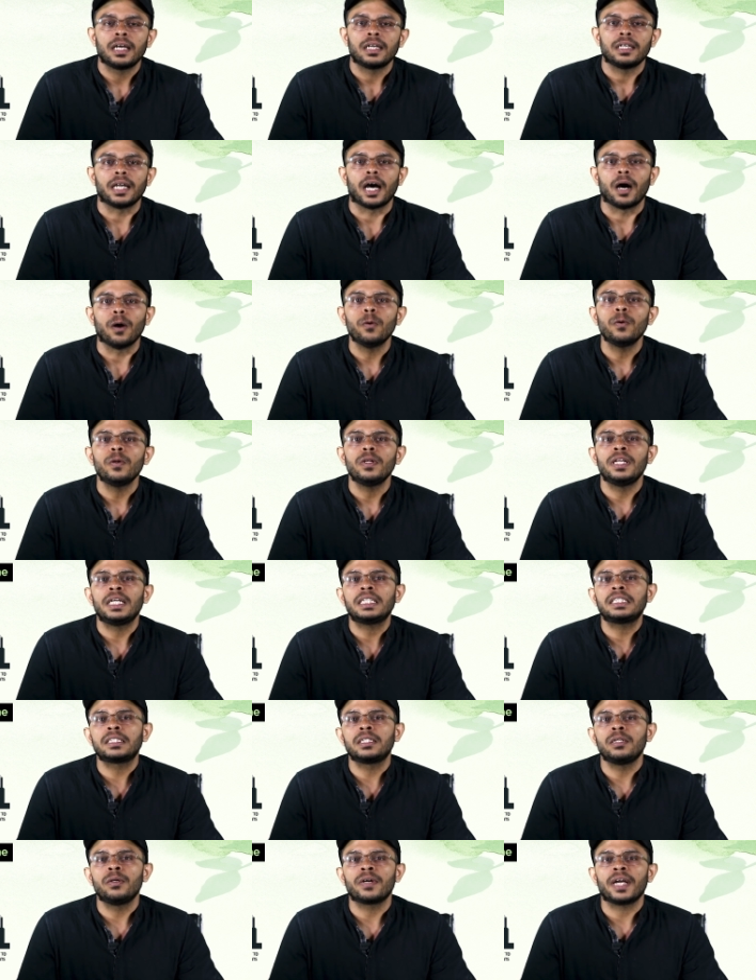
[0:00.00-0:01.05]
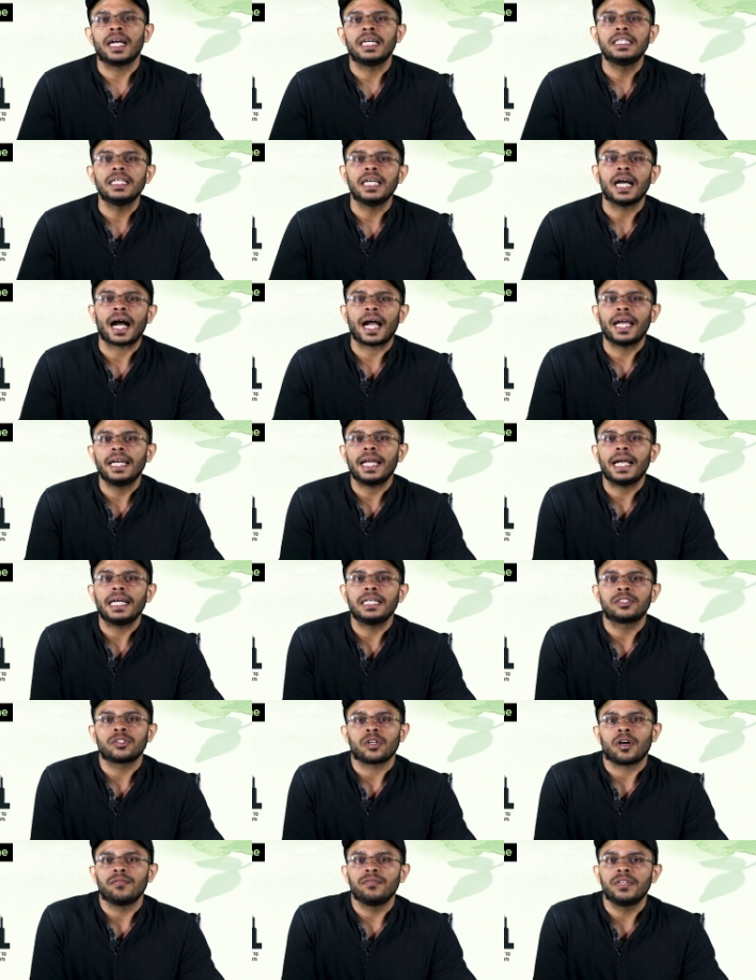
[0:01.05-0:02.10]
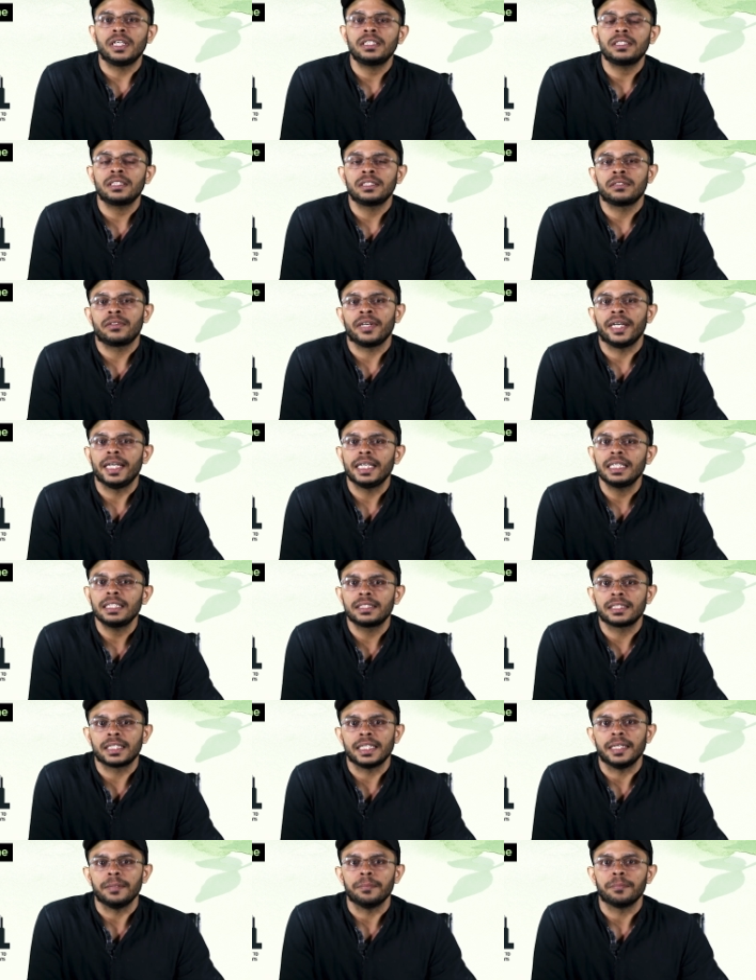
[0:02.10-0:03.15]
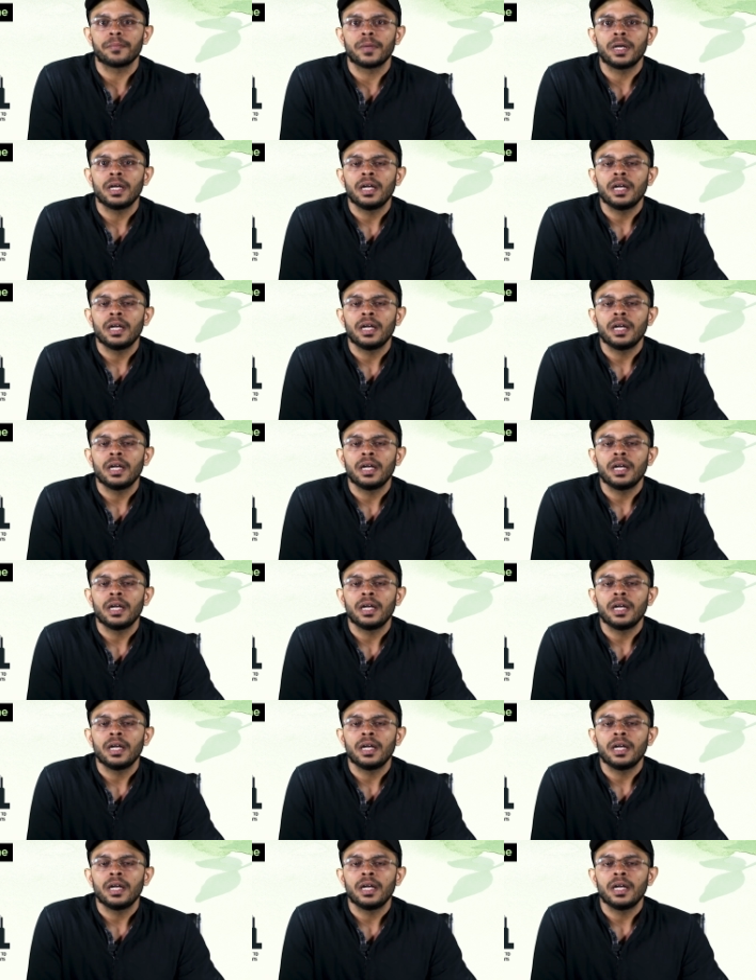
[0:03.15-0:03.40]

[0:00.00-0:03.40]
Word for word: Now let's look at the highlights of this trading scheme.